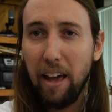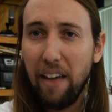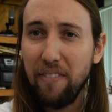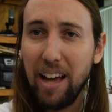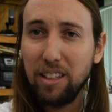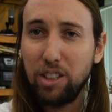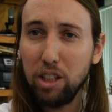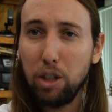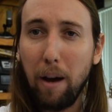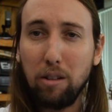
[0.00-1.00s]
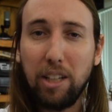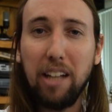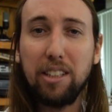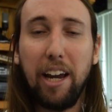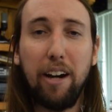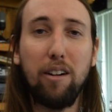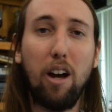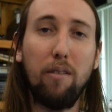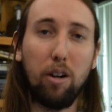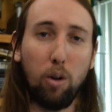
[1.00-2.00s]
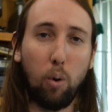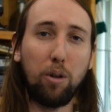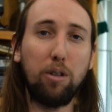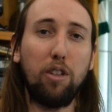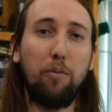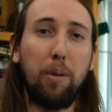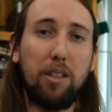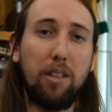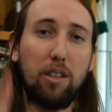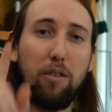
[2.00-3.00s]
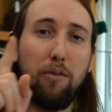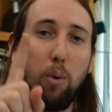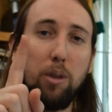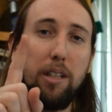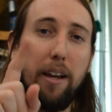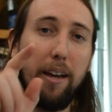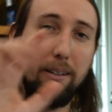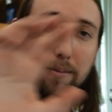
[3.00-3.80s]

And that just about takes care of our orders of business for today.